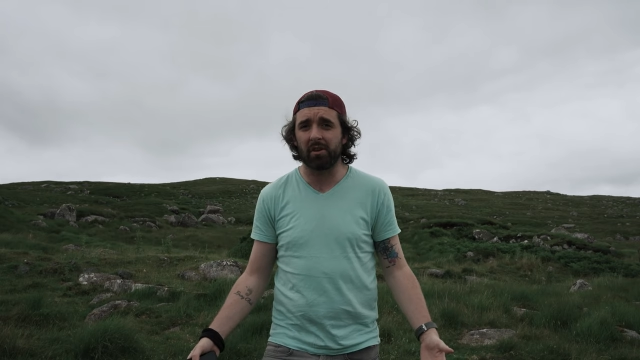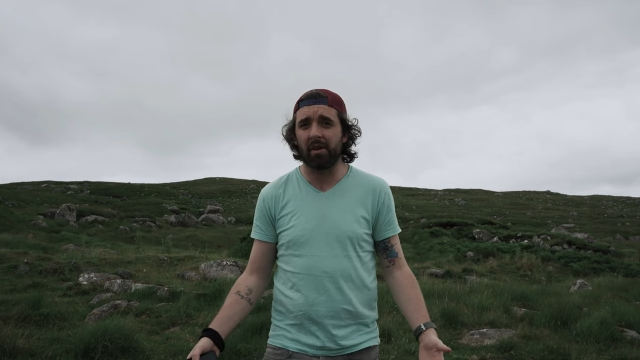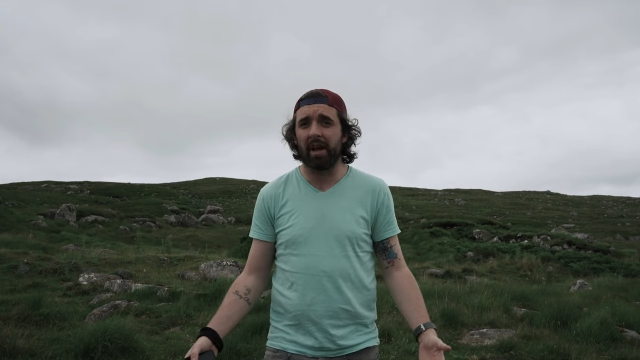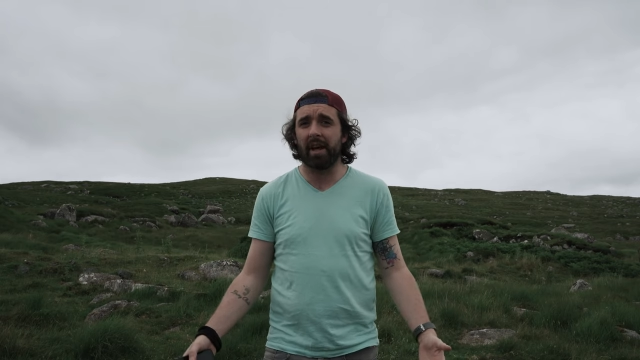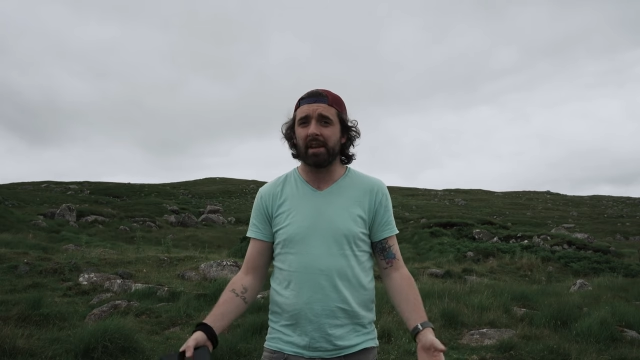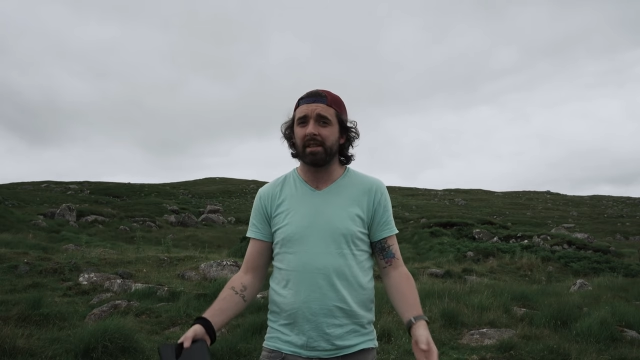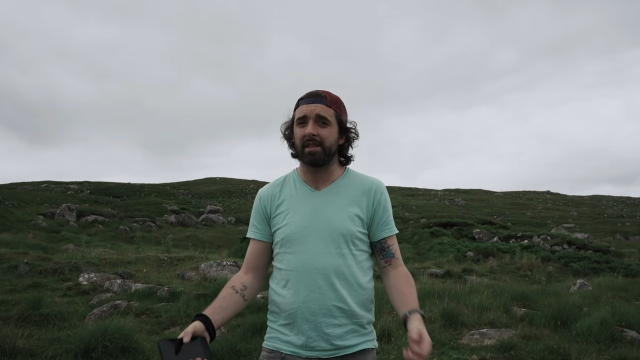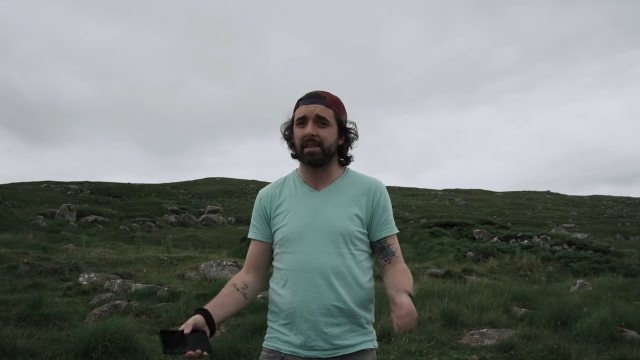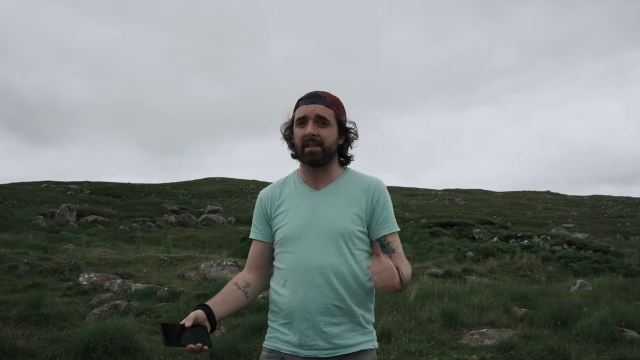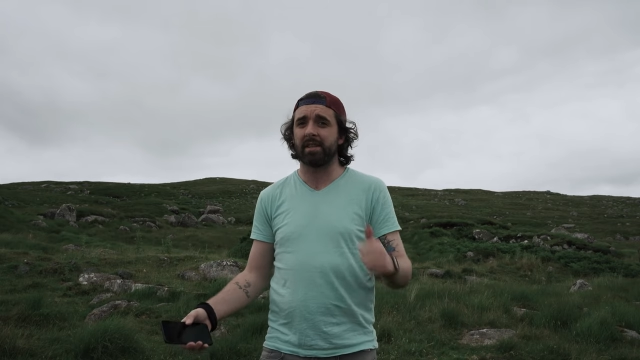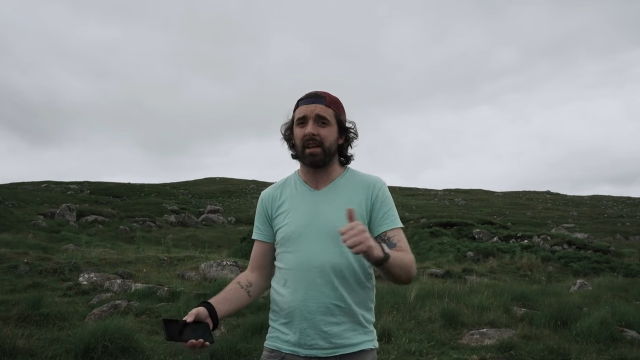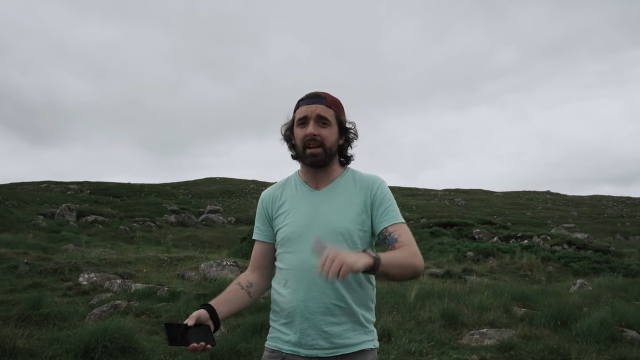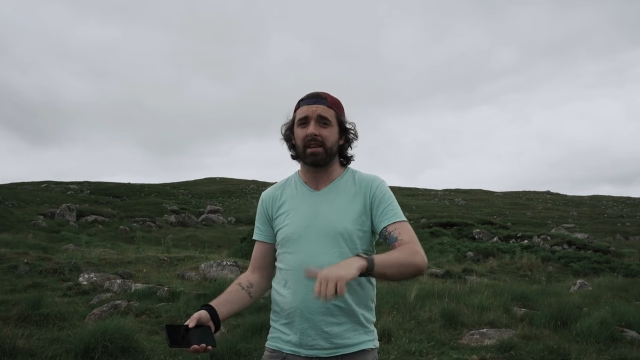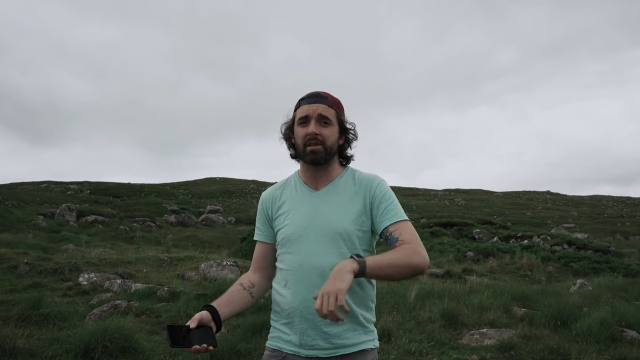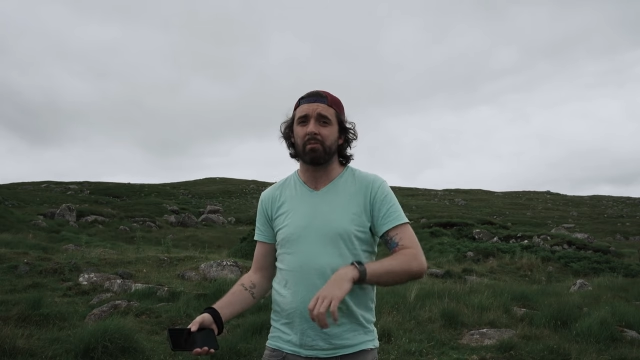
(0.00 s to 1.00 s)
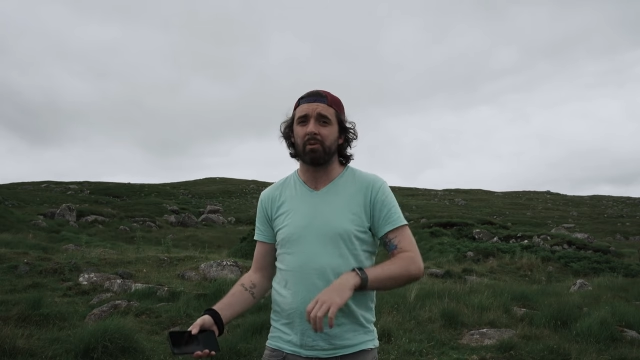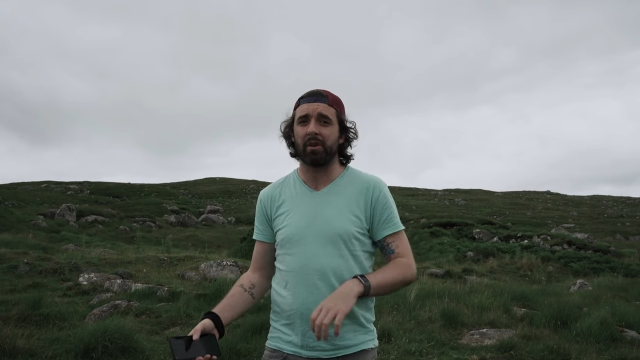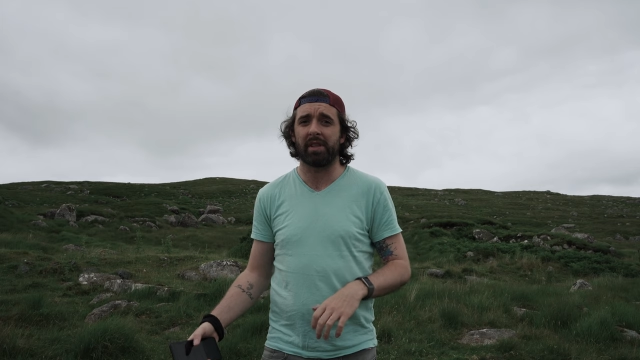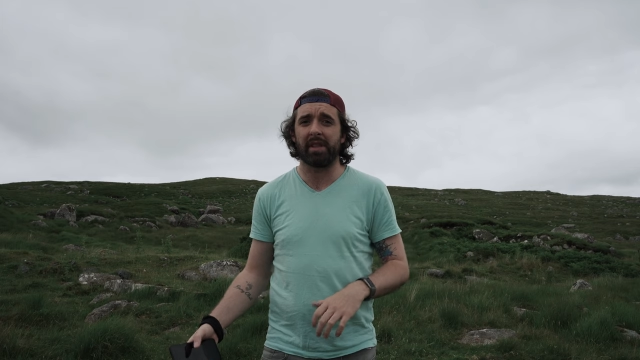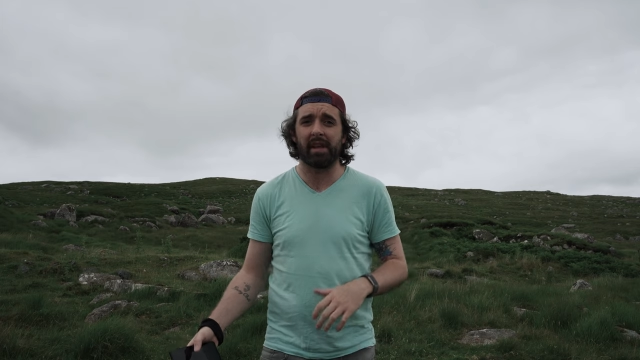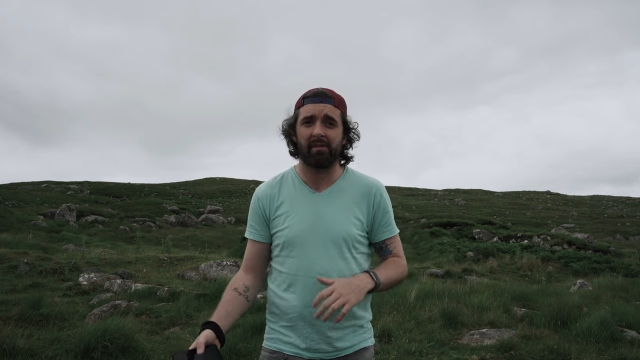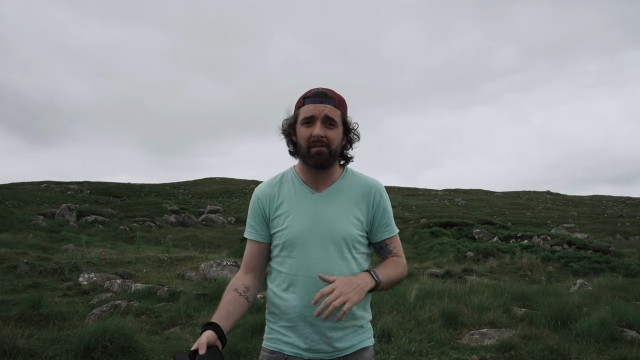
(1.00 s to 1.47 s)
your edits, to
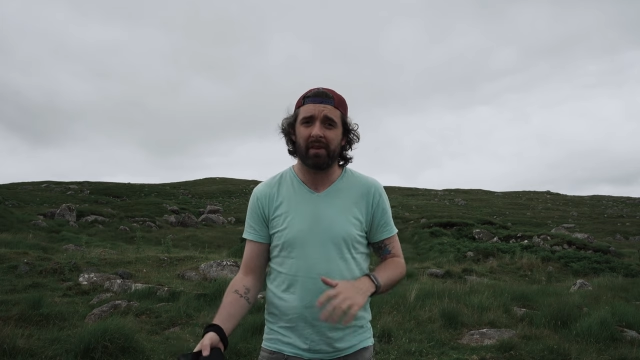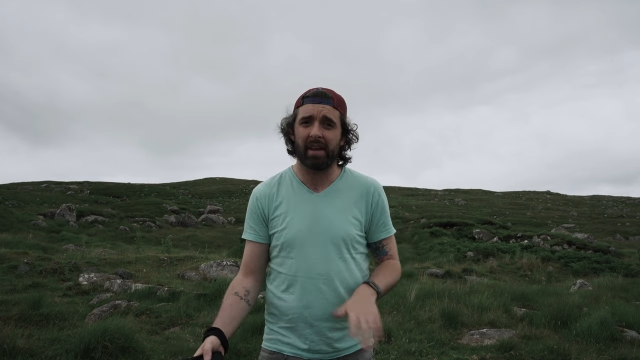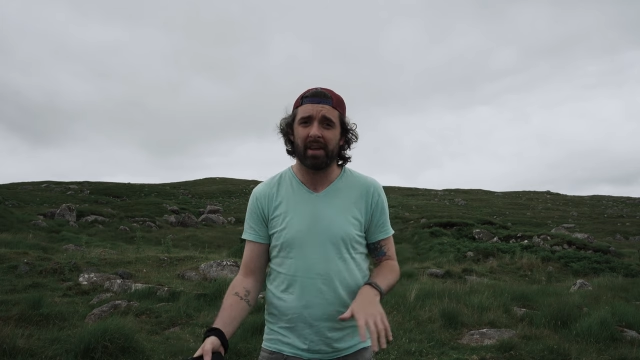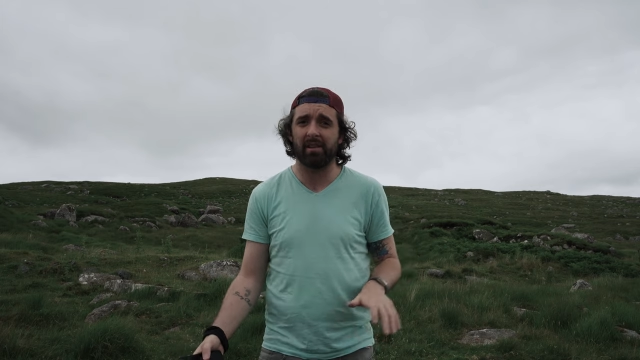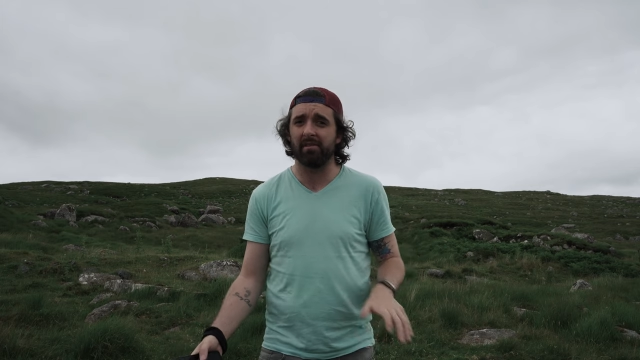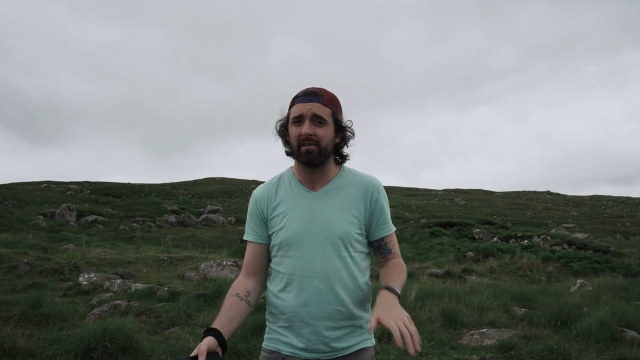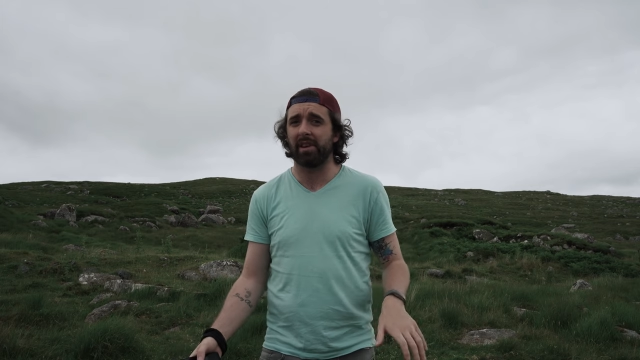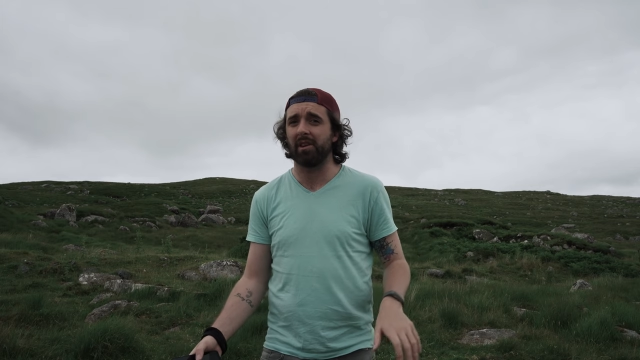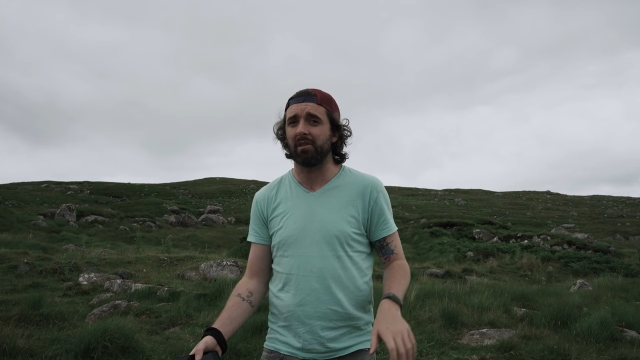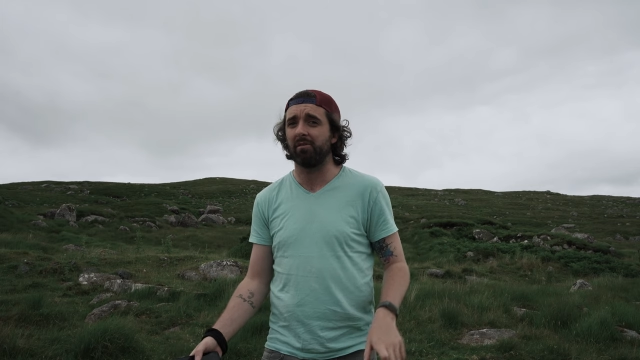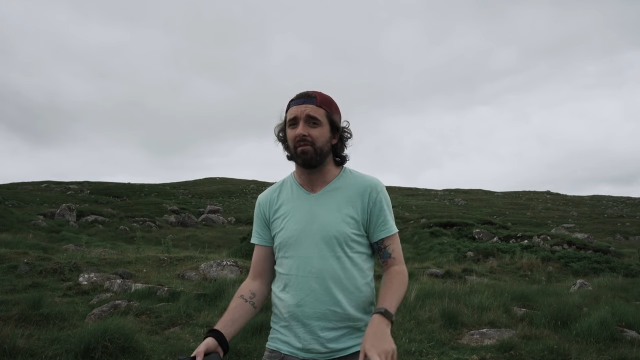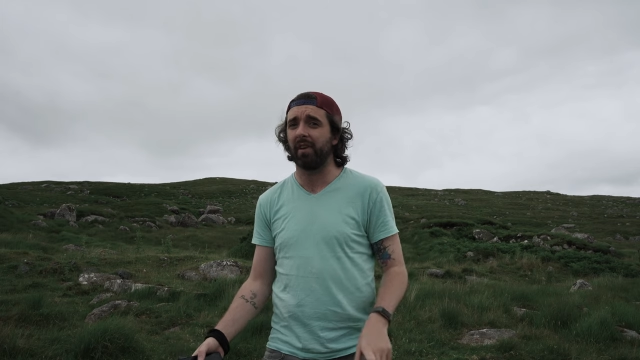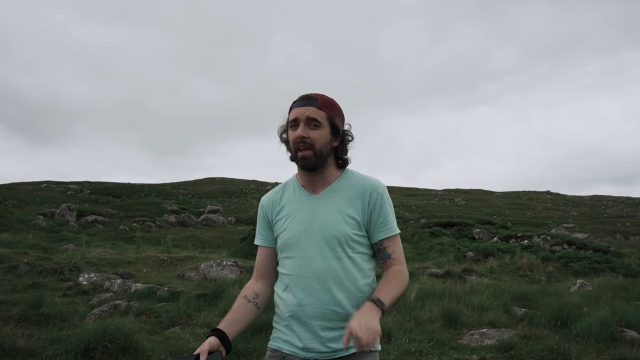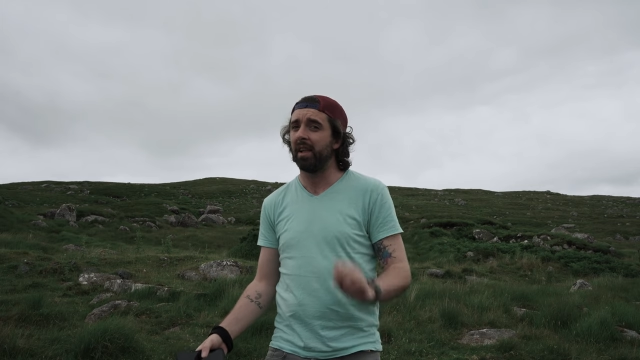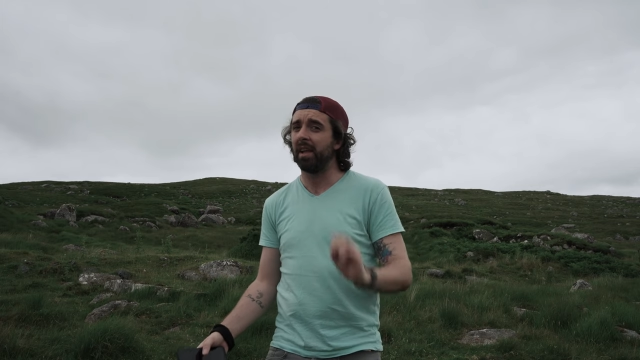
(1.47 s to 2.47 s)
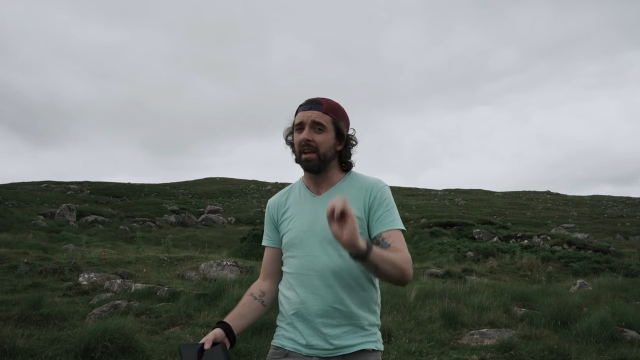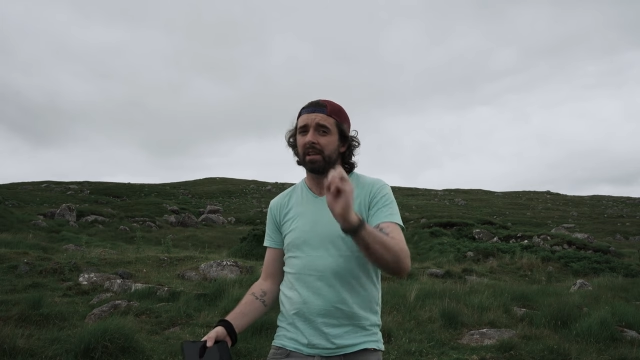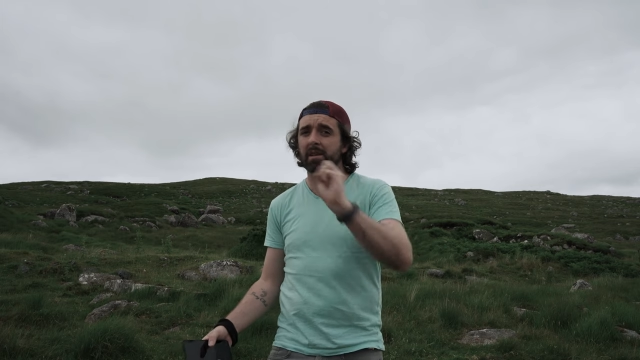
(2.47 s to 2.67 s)
exporting that final video file,